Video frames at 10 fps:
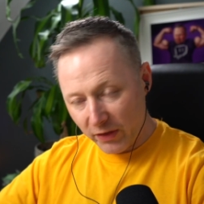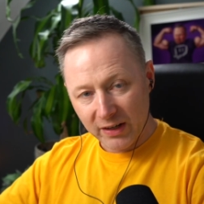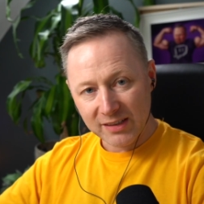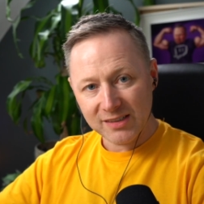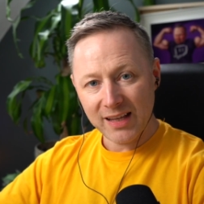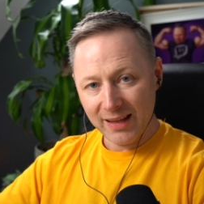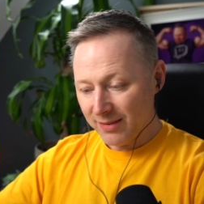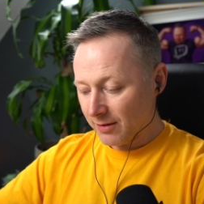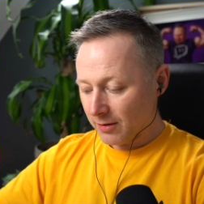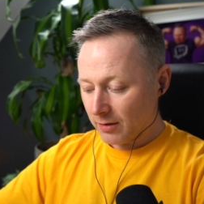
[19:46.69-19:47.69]

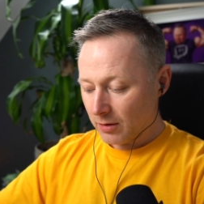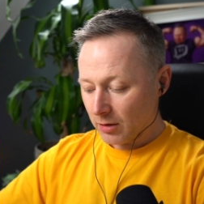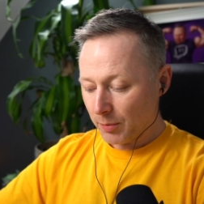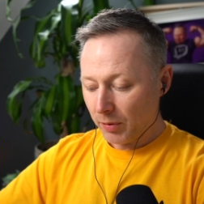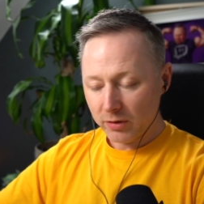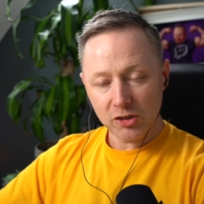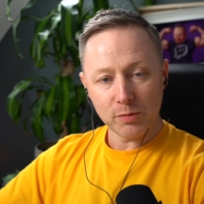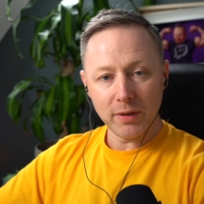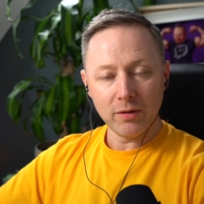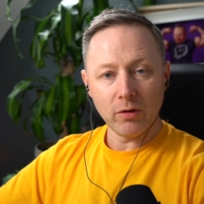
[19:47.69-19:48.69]
extend the
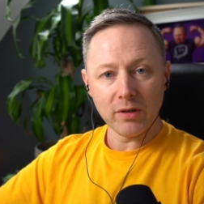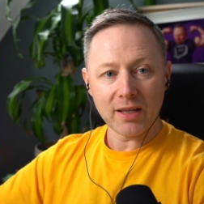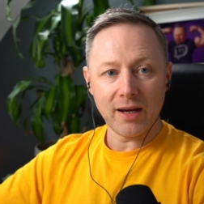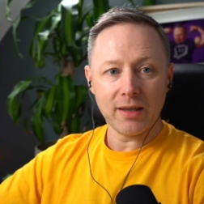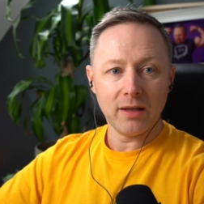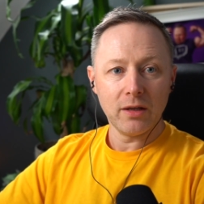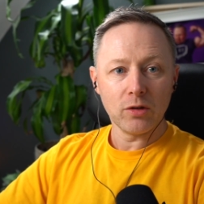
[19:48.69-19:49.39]
punishment on the guy.